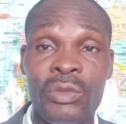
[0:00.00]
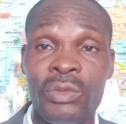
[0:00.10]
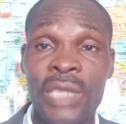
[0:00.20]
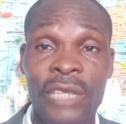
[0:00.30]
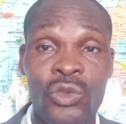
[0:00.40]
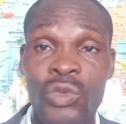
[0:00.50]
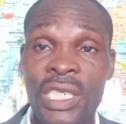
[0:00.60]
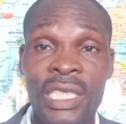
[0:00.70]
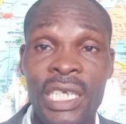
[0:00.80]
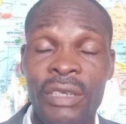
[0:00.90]

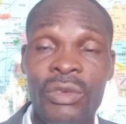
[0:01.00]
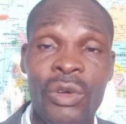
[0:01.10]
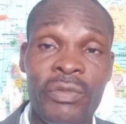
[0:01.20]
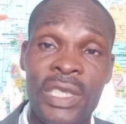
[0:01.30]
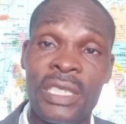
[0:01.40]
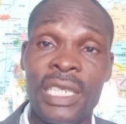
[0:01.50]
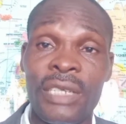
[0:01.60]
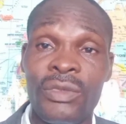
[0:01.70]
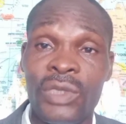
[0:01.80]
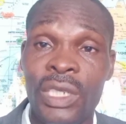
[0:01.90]
tattooing, a lot of things,
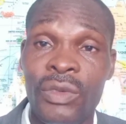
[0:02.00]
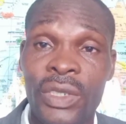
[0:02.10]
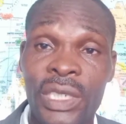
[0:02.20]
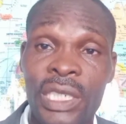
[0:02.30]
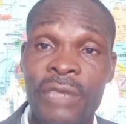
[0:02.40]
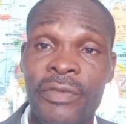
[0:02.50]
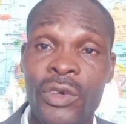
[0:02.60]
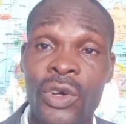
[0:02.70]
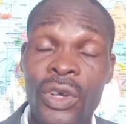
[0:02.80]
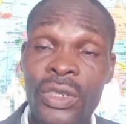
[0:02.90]
and you say you are singing for
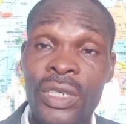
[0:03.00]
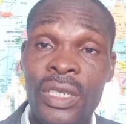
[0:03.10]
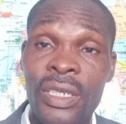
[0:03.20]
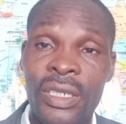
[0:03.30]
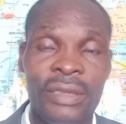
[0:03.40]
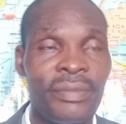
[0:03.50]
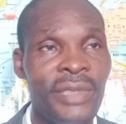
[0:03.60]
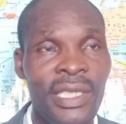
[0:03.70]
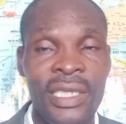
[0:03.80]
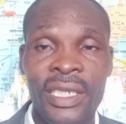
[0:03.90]
God.
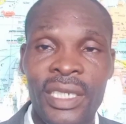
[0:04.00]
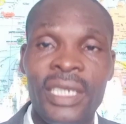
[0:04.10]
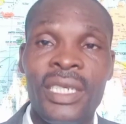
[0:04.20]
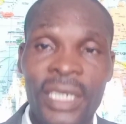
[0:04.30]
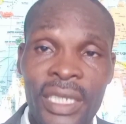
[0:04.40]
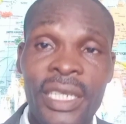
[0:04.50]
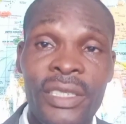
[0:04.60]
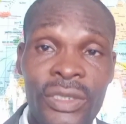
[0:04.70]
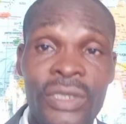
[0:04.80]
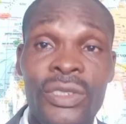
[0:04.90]

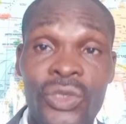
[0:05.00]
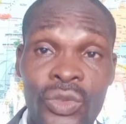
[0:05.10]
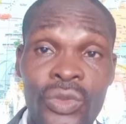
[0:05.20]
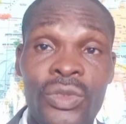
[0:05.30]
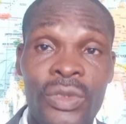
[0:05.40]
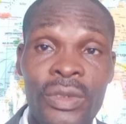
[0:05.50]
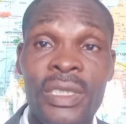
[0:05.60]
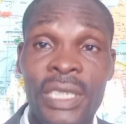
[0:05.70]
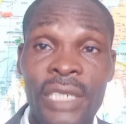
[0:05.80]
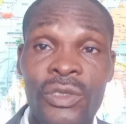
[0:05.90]
That's the truth,
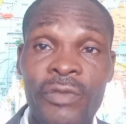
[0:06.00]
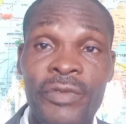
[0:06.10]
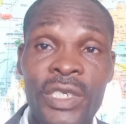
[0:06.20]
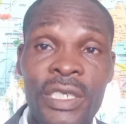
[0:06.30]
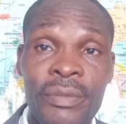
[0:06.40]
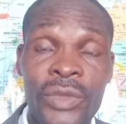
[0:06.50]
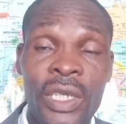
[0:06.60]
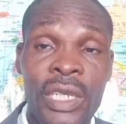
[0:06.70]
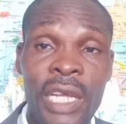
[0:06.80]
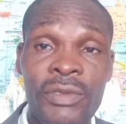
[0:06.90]
set you free.
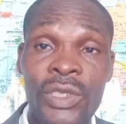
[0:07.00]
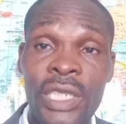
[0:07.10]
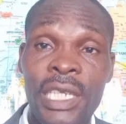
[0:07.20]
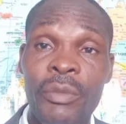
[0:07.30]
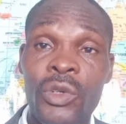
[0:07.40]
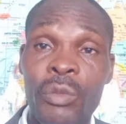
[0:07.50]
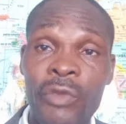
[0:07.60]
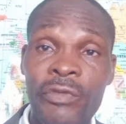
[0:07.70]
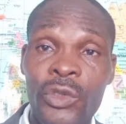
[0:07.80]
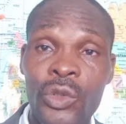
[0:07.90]
Now straight, I'm going to
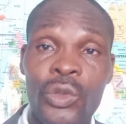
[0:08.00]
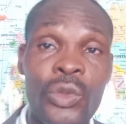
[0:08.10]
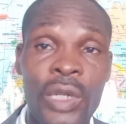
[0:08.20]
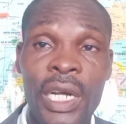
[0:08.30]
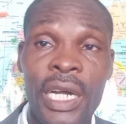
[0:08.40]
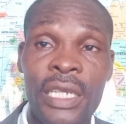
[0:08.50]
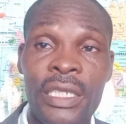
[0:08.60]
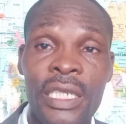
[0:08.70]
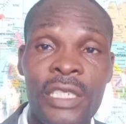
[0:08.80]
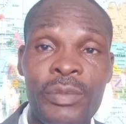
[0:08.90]
move to the
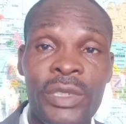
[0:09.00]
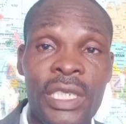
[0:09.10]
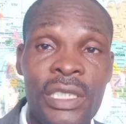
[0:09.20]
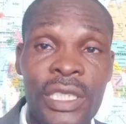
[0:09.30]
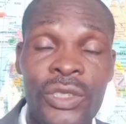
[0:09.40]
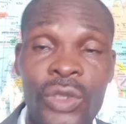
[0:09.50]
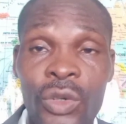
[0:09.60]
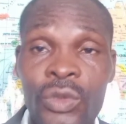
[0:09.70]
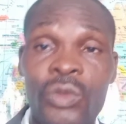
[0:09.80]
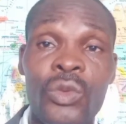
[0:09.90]
next
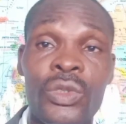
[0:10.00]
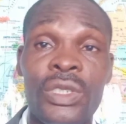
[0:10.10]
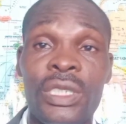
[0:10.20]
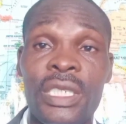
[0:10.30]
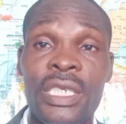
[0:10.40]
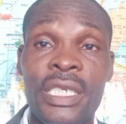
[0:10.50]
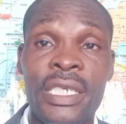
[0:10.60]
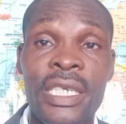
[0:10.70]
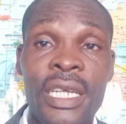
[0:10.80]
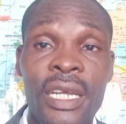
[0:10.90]
presentation, which is
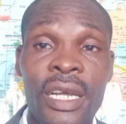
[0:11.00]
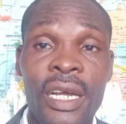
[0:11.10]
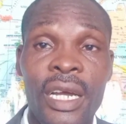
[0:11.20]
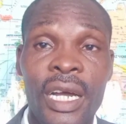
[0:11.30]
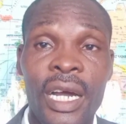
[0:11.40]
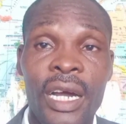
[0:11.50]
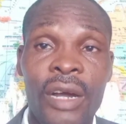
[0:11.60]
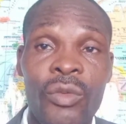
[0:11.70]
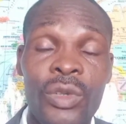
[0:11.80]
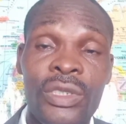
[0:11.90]
the
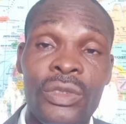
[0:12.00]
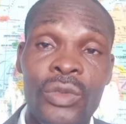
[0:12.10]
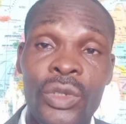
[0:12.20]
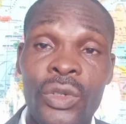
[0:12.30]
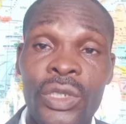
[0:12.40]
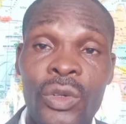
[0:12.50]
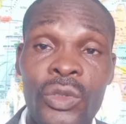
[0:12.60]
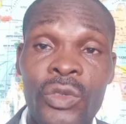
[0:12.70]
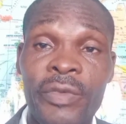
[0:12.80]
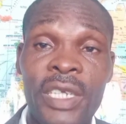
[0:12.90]
what is going on, the
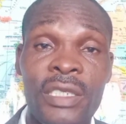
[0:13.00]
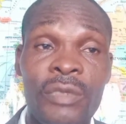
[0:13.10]
controversy